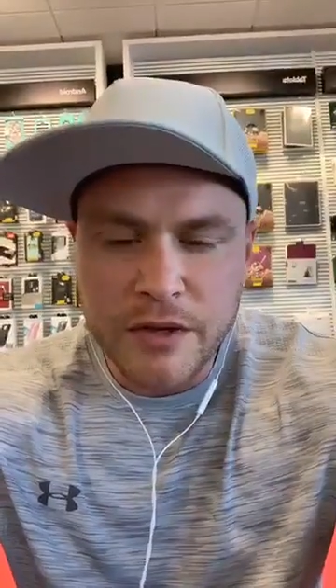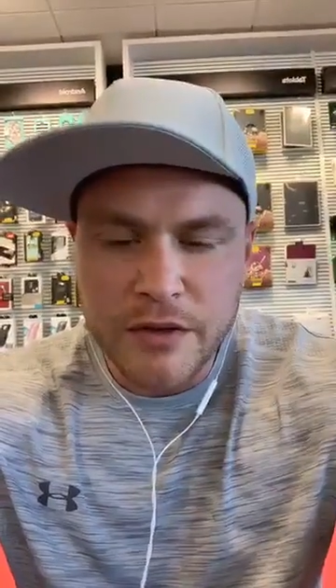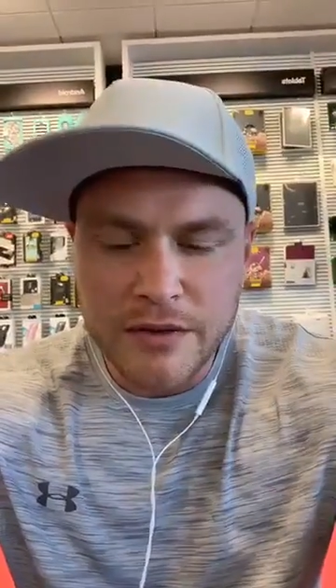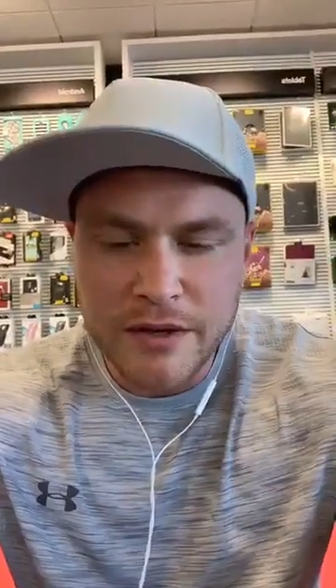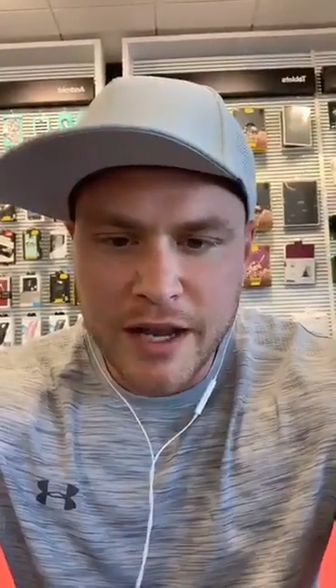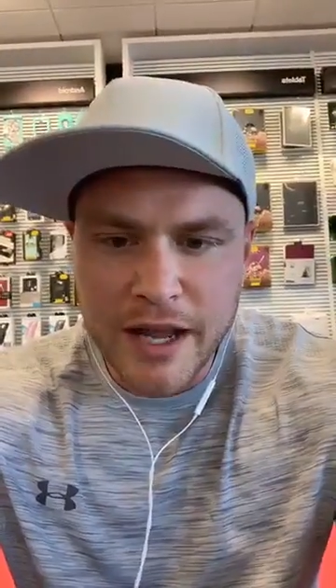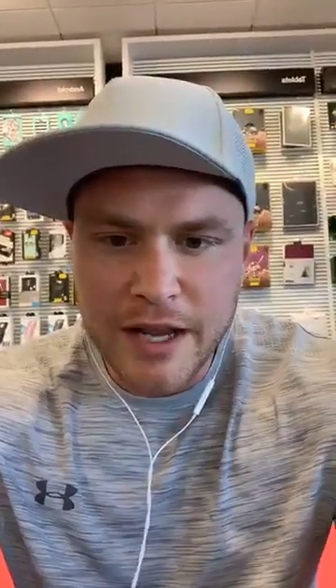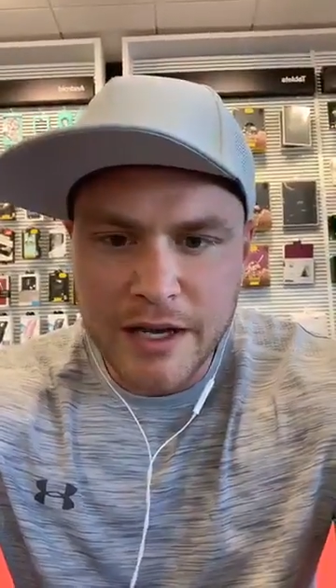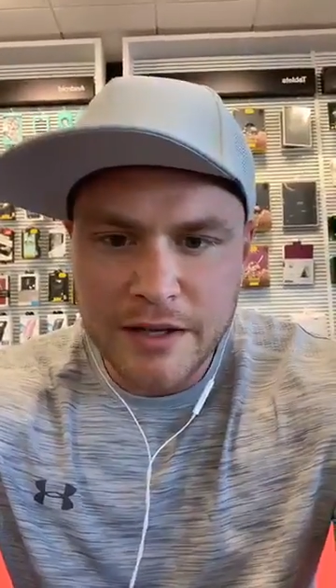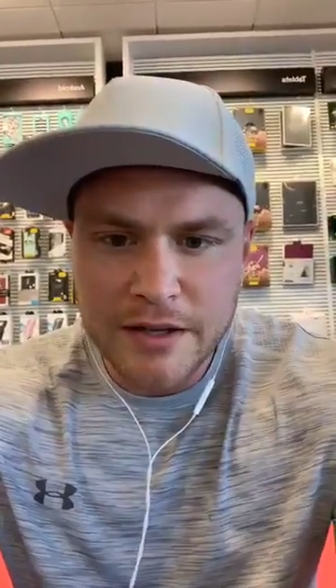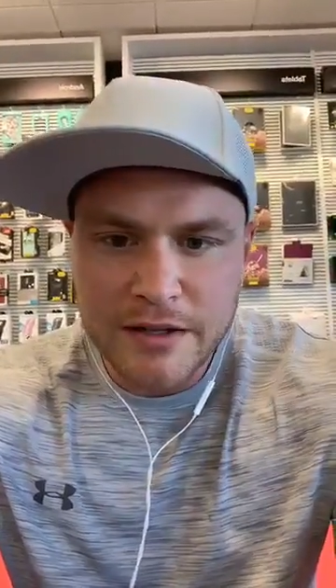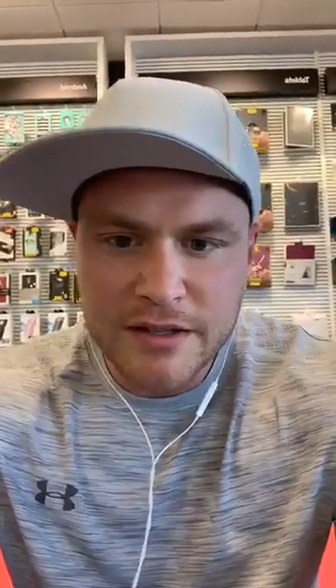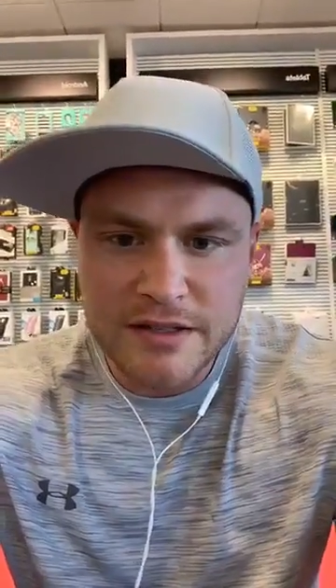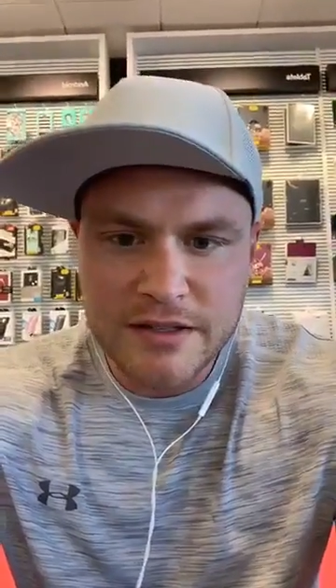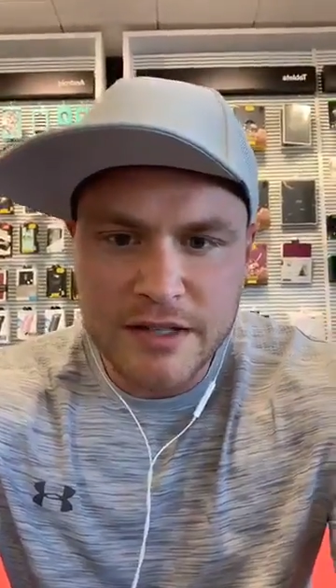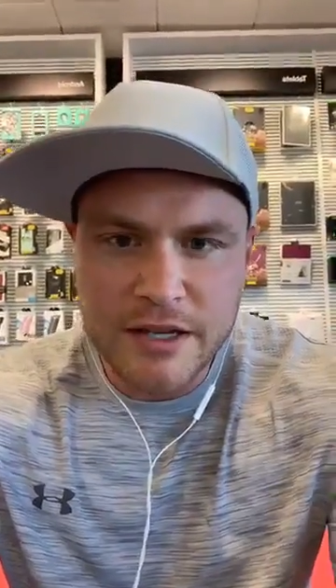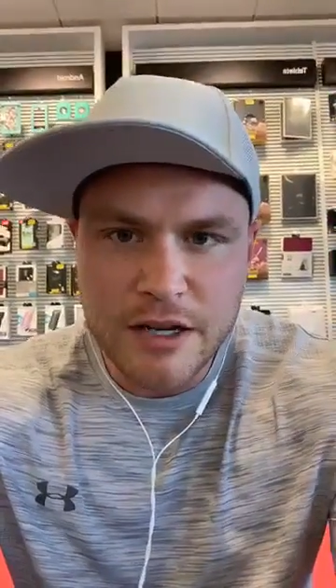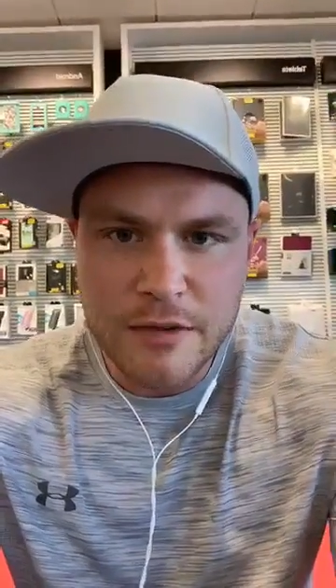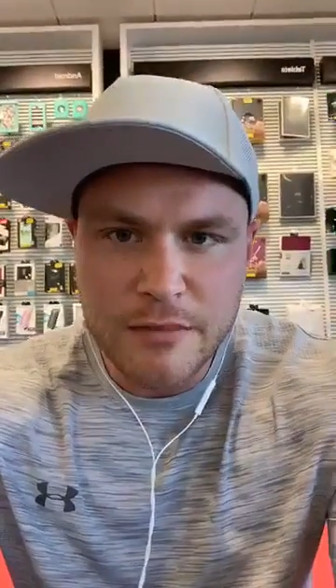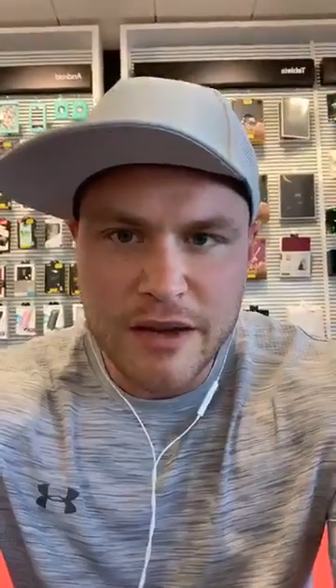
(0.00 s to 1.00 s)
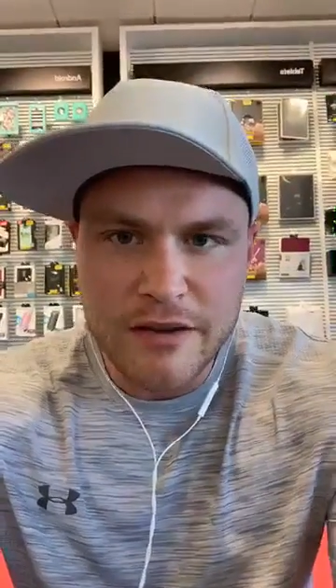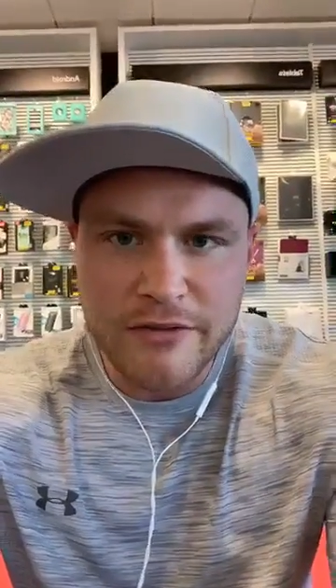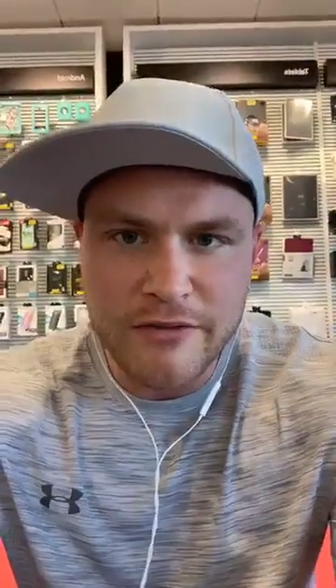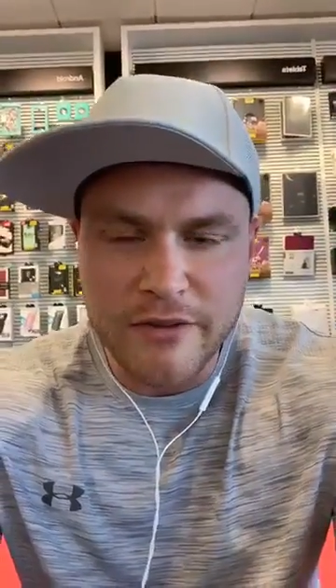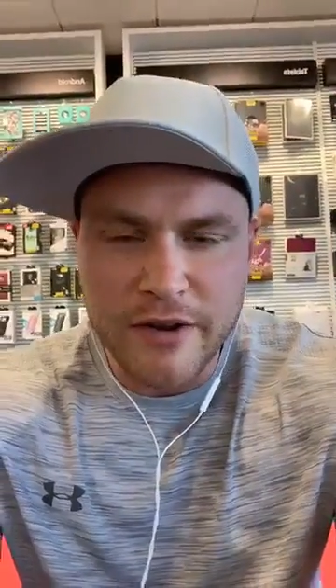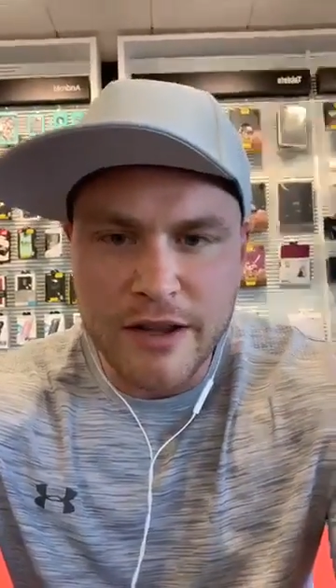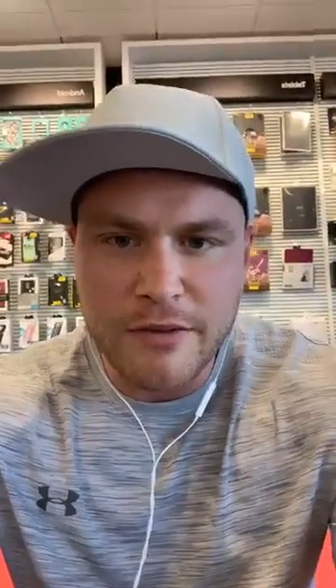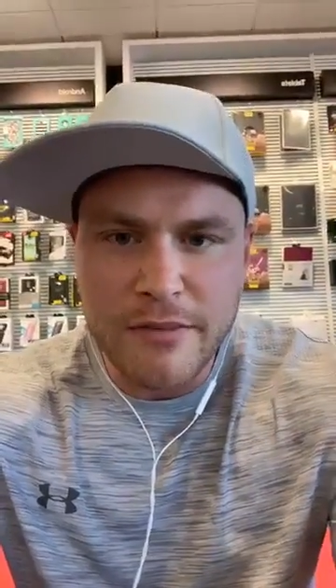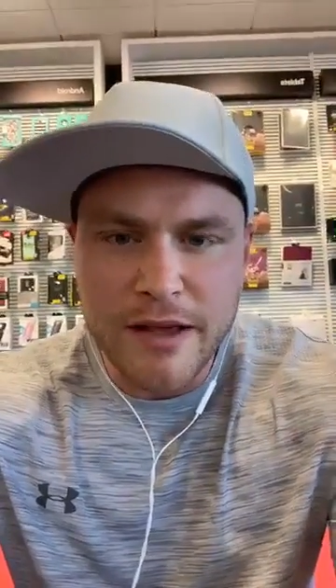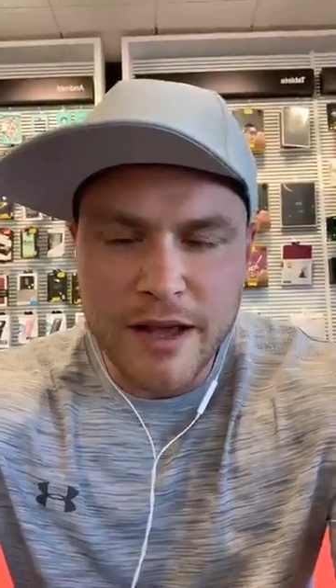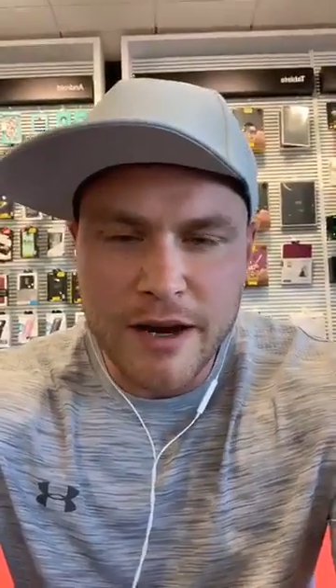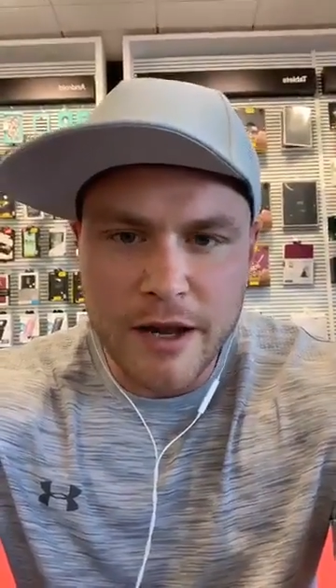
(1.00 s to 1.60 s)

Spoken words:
Nate, good to see you, my friend, man.